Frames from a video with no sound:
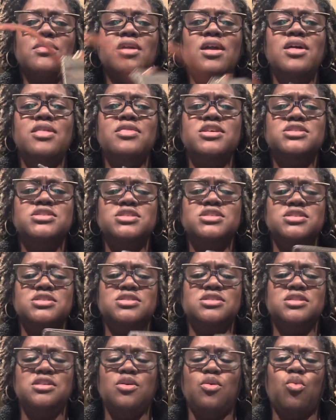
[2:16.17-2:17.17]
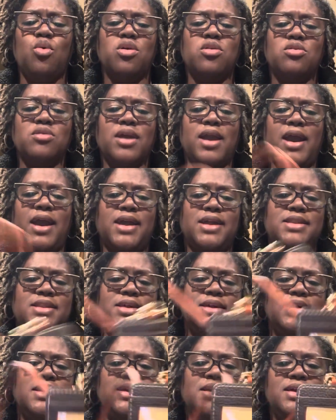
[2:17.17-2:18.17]
And this is the work
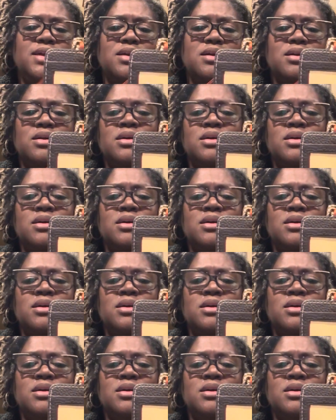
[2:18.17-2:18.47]
ID,